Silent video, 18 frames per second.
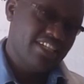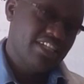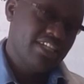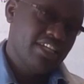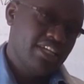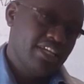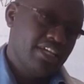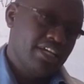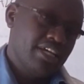
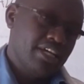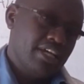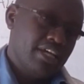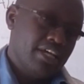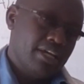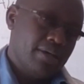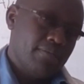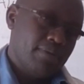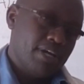
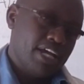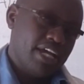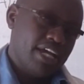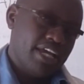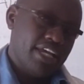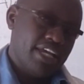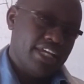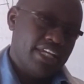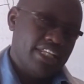by the
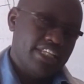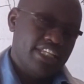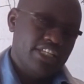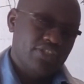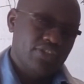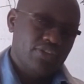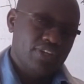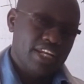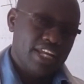solar
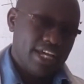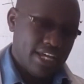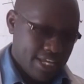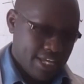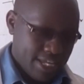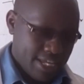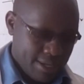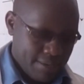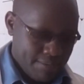
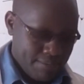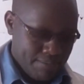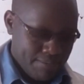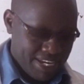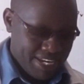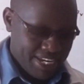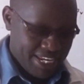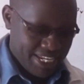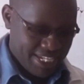panels.
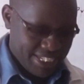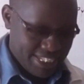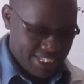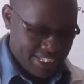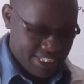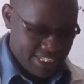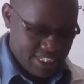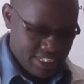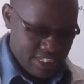
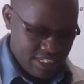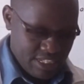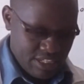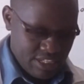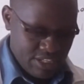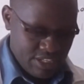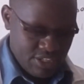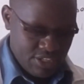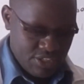
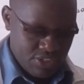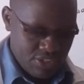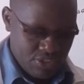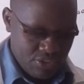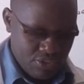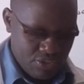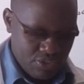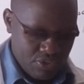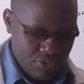So
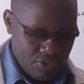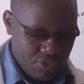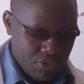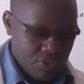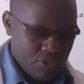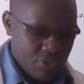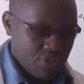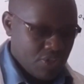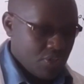we've come up